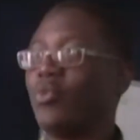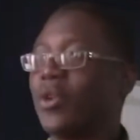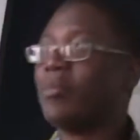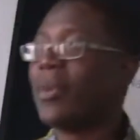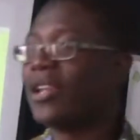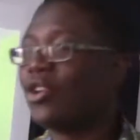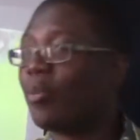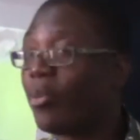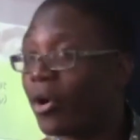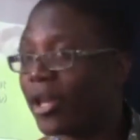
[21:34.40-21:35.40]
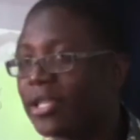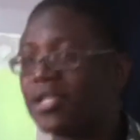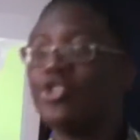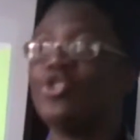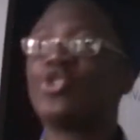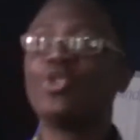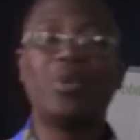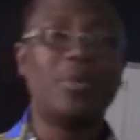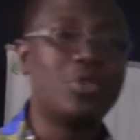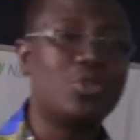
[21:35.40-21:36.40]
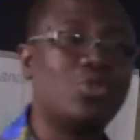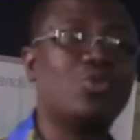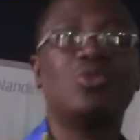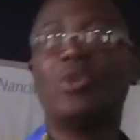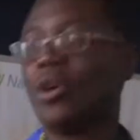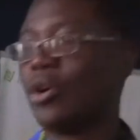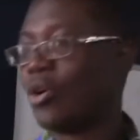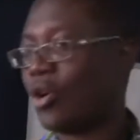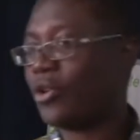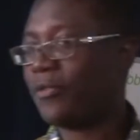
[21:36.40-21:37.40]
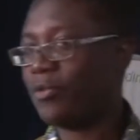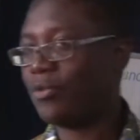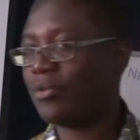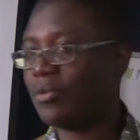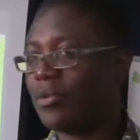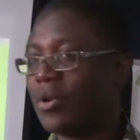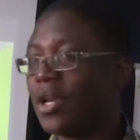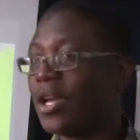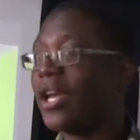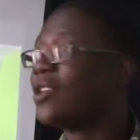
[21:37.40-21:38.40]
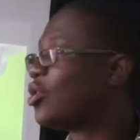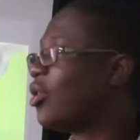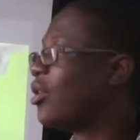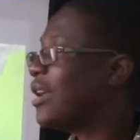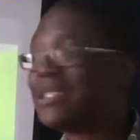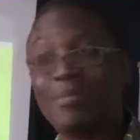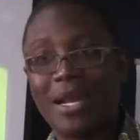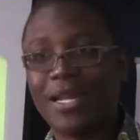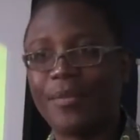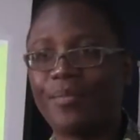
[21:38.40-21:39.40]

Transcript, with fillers: with money in your pocket, you should be able to do on your phone. It's money.